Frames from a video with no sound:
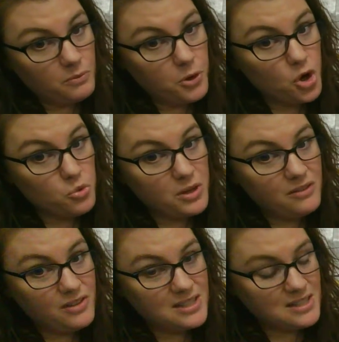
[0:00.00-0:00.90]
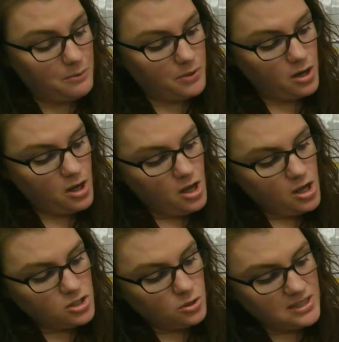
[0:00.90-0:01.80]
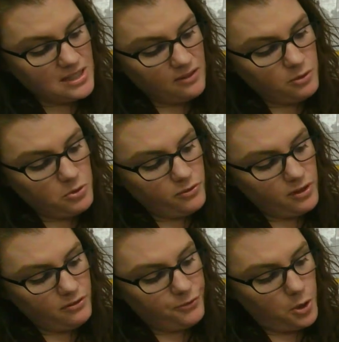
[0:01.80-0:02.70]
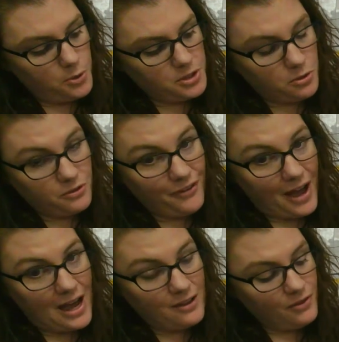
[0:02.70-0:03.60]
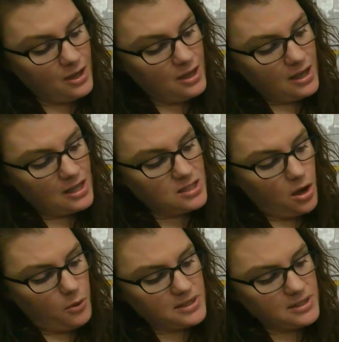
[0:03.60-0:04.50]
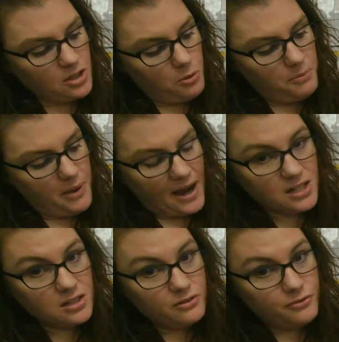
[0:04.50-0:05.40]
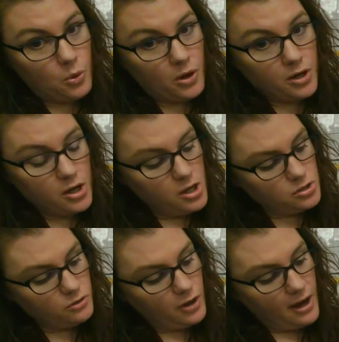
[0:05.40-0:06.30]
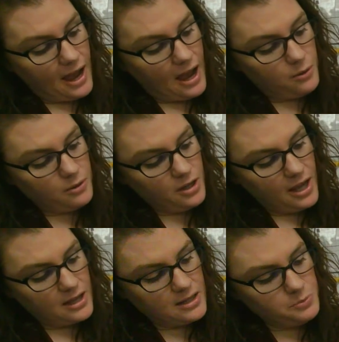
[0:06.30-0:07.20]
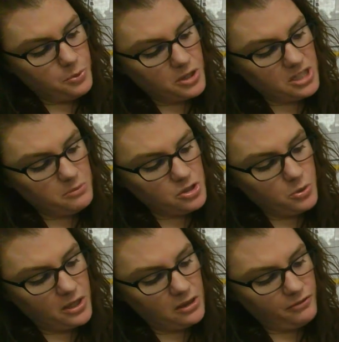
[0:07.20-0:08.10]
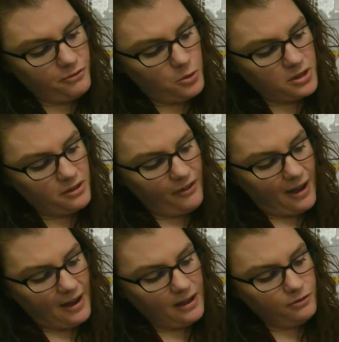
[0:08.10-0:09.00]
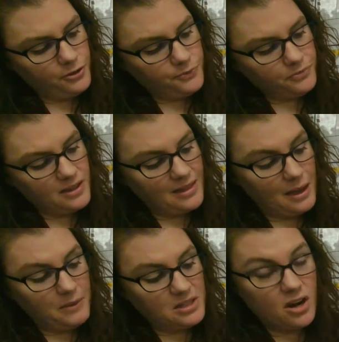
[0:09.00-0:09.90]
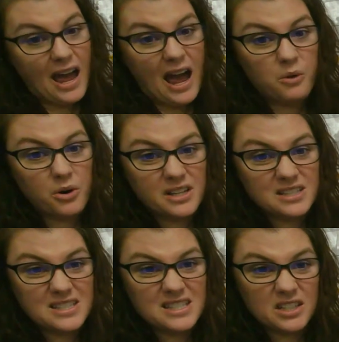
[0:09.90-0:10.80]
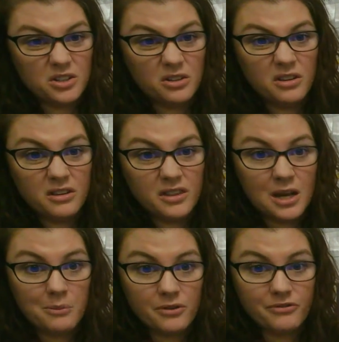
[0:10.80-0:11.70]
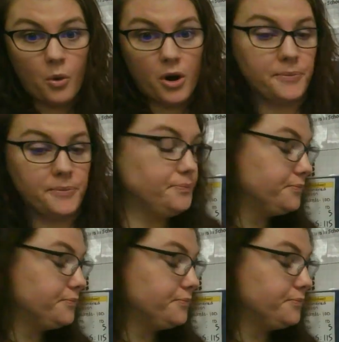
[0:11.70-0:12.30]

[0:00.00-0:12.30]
previous number. So instead of it moving forward to go to 5, it's always going to go back to the 4. So if our hour hand is pointing between the 4 and the 5, then that means our hour is still the number 4.